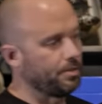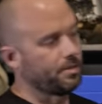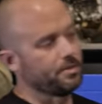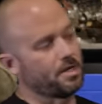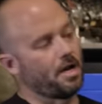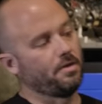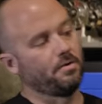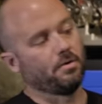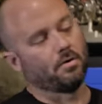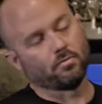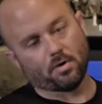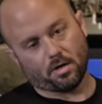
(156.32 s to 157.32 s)
look is either
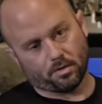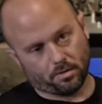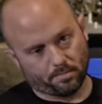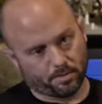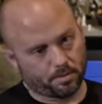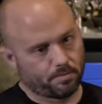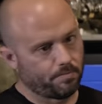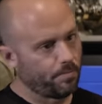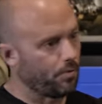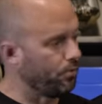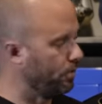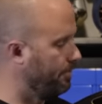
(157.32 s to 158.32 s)
a raw aluminum
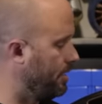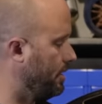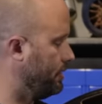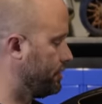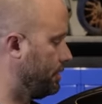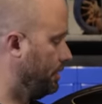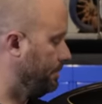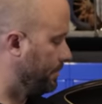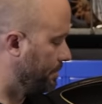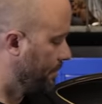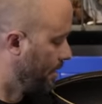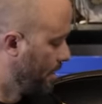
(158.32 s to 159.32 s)
or a polished
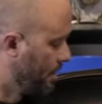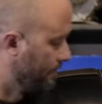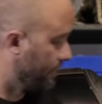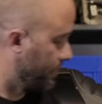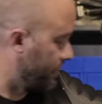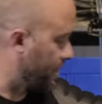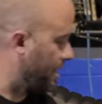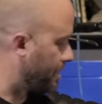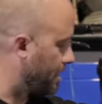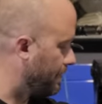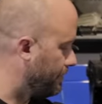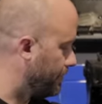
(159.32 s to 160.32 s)
aluminum for the side
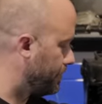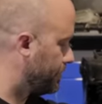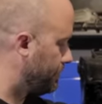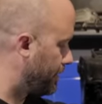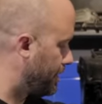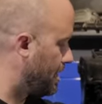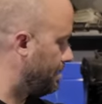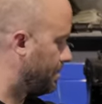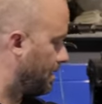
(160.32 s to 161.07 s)
covers, for the cam